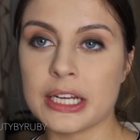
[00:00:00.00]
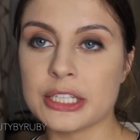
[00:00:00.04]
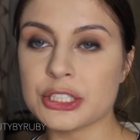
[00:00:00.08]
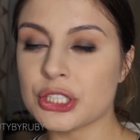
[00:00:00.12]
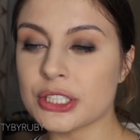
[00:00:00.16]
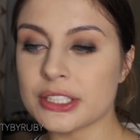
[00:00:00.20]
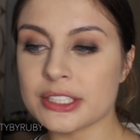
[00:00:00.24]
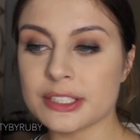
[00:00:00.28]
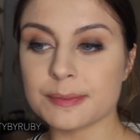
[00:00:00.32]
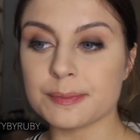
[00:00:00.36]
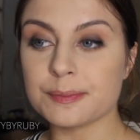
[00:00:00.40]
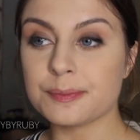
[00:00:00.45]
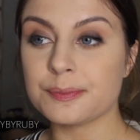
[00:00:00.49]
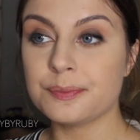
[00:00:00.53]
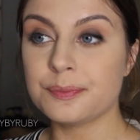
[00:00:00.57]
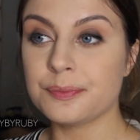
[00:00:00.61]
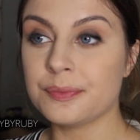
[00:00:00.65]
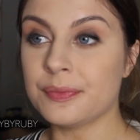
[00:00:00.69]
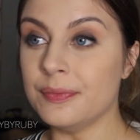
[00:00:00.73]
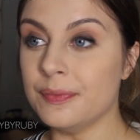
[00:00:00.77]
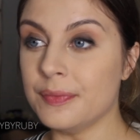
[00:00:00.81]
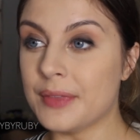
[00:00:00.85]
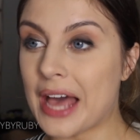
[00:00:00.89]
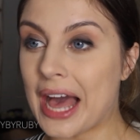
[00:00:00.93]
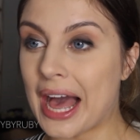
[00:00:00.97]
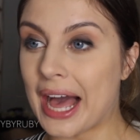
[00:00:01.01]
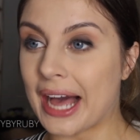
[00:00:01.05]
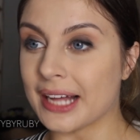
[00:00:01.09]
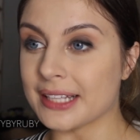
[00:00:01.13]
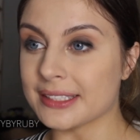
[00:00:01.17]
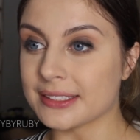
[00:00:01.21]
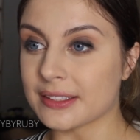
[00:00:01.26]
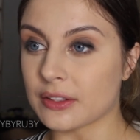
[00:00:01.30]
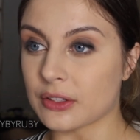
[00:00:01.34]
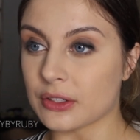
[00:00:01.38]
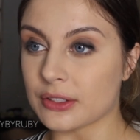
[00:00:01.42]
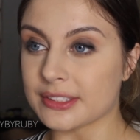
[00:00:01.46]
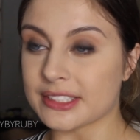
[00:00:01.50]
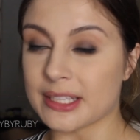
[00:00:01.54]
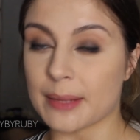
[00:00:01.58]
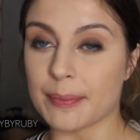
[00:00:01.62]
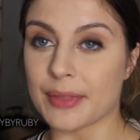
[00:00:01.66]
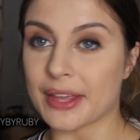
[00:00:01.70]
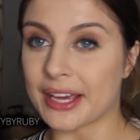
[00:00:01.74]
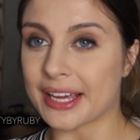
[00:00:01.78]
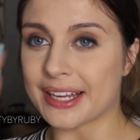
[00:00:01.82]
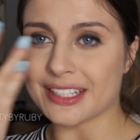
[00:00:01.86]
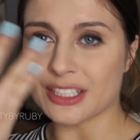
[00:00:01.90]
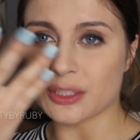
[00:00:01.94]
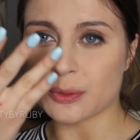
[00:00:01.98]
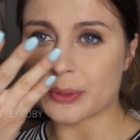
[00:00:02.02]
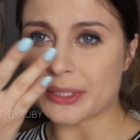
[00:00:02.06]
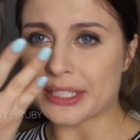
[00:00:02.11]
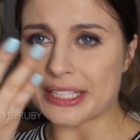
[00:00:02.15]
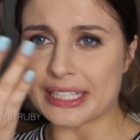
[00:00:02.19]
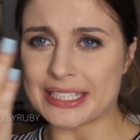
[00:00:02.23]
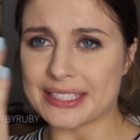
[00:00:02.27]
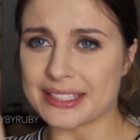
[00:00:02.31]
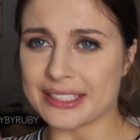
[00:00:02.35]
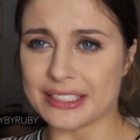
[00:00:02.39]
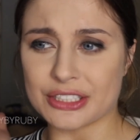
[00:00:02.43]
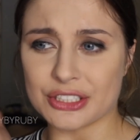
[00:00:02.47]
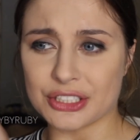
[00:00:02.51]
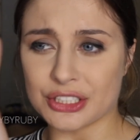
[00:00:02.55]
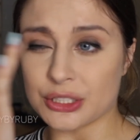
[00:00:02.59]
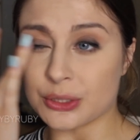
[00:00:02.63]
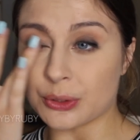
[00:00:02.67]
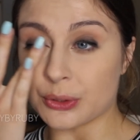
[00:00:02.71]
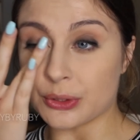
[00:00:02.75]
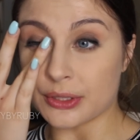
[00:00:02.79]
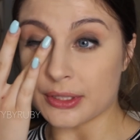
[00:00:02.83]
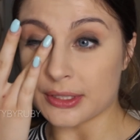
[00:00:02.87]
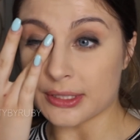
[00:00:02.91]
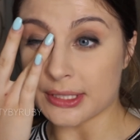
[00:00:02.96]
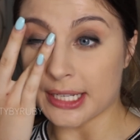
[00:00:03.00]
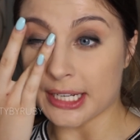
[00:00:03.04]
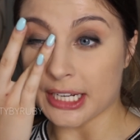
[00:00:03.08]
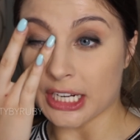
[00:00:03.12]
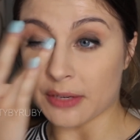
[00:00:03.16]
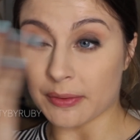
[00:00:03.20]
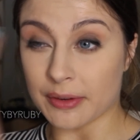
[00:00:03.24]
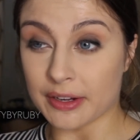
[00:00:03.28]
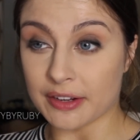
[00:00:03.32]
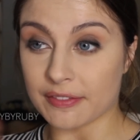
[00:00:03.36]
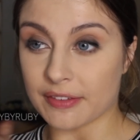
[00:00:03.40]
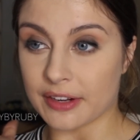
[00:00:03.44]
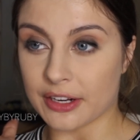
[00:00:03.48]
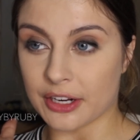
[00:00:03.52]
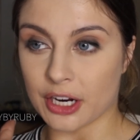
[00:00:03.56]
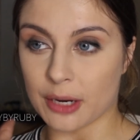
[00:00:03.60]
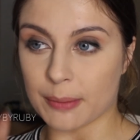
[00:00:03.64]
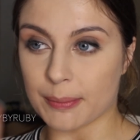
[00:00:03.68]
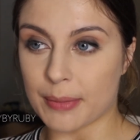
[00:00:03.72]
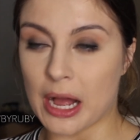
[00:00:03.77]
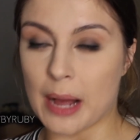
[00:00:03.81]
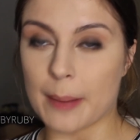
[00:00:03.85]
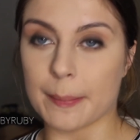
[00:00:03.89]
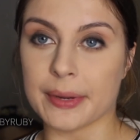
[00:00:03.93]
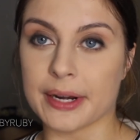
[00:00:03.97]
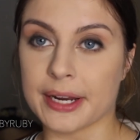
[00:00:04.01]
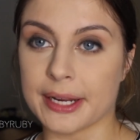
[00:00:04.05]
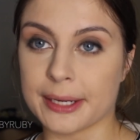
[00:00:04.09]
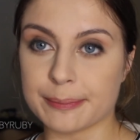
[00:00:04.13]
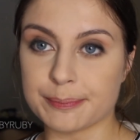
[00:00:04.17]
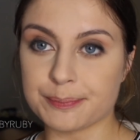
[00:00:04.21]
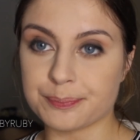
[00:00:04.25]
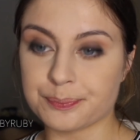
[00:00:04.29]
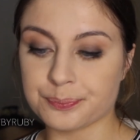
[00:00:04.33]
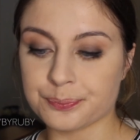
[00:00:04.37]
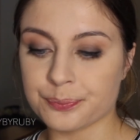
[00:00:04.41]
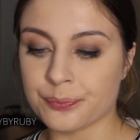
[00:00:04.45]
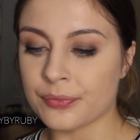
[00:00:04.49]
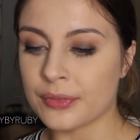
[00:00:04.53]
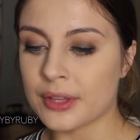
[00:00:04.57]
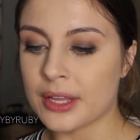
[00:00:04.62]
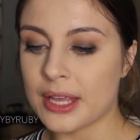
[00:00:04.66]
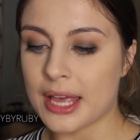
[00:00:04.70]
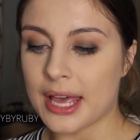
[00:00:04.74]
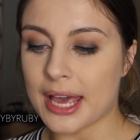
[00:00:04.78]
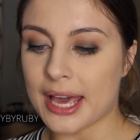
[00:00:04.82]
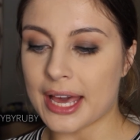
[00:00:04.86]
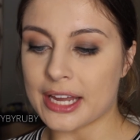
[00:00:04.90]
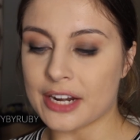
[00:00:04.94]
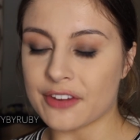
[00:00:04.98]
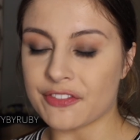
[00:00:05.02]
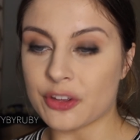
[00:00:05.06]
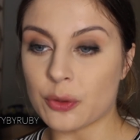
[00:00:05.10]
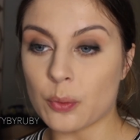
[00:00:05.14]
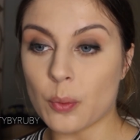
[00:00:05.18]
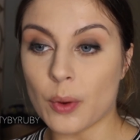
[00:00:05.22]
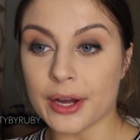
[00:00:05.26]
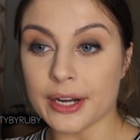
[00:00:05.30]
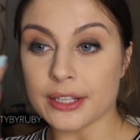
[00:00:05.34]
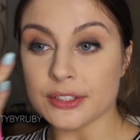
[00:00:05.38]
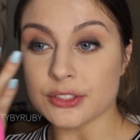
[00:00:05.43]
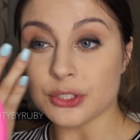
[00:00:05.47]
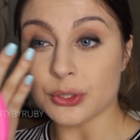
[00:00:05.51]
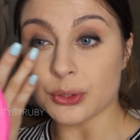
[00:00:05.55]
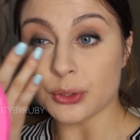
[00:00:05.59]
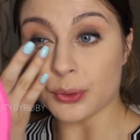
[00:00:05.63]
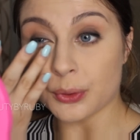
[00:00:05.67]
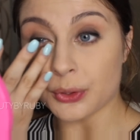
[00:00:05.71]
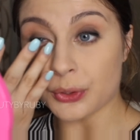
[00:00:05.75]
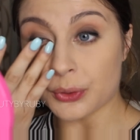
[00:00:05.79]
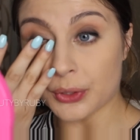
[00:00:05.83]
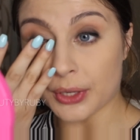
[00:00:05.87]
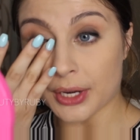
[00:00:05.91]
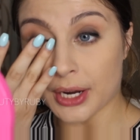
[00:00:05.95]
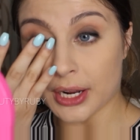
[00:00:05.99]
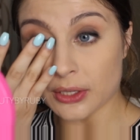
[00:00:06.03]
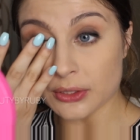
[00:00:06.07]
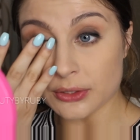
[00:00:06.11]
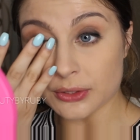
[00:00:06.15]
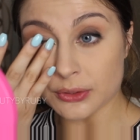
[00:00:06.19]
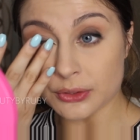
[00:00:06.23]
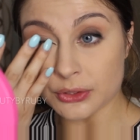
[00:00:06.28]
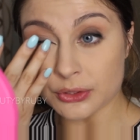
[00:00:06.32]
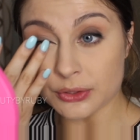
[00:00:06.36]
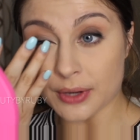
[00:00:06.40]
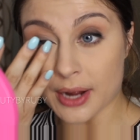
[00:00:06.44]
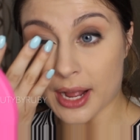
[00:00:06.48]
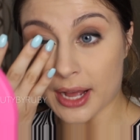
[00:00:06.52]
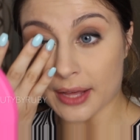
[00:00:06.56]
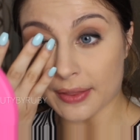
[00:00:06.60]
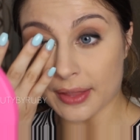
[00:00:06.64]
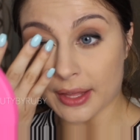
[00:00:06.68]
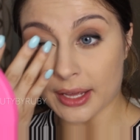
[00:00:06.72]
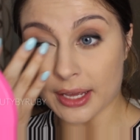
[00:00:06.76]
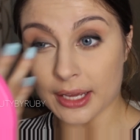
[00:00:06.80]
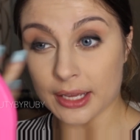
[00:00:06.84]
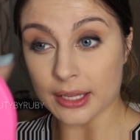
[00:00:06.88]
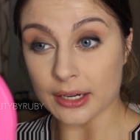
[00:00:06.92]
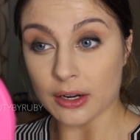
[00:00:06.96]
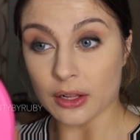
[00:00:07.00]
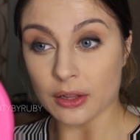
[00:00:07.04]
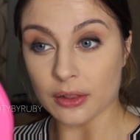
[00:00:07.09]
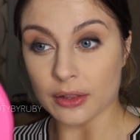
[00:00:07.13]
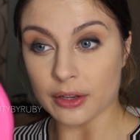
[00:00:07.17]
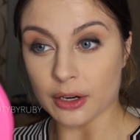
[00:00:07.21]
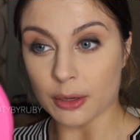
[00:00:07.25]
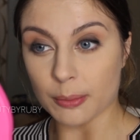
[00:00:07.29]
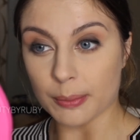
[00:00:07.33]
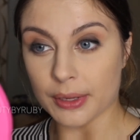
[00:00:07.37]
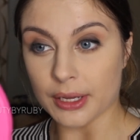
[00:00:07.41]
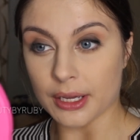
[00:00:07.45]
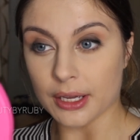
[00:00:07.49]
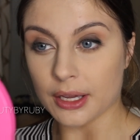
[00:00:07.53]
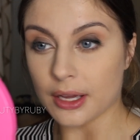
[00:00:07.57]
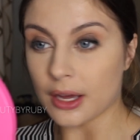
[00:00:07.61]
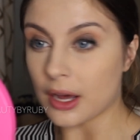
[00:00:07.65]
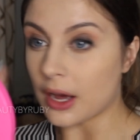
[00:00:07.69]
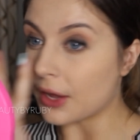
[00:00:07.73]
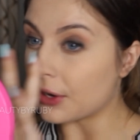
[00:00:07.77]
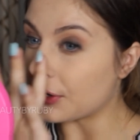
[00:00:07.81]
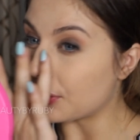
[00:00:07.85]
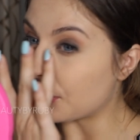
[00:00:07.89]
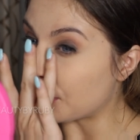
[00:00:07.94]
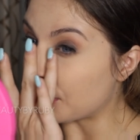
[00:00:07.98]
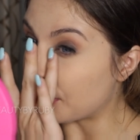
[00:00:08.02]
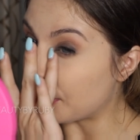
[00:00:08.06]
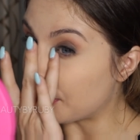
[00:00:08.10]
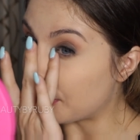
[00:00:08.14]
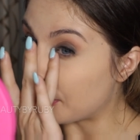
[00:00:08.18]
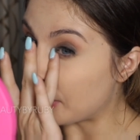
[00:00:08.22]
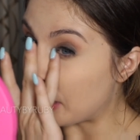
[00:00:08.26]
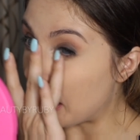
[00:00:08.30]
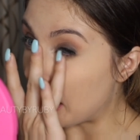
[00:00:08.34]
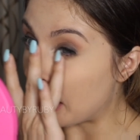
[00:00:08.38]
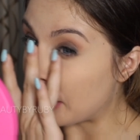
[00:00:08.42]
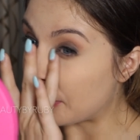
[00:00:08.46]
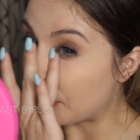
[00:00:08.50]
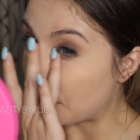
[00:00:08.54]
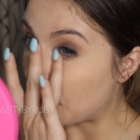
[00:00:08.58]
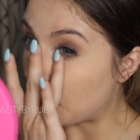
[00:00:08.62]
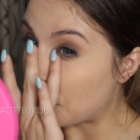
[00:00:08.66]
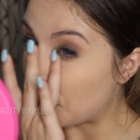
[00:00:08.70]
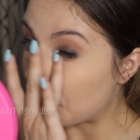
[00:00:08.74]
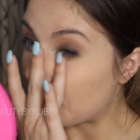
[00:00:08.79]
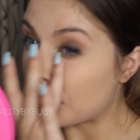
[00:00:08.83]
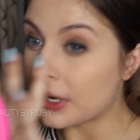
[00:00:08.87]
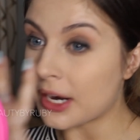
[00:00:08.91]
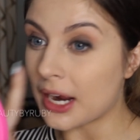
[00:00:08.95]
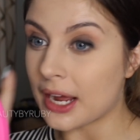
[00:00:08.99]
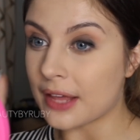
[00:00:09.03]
Just adds a little something, and it's really easy to do. You just take your ring finger and pop it in. And if you wanted to, you could also drag that in a little bit underneath the eye in the corner.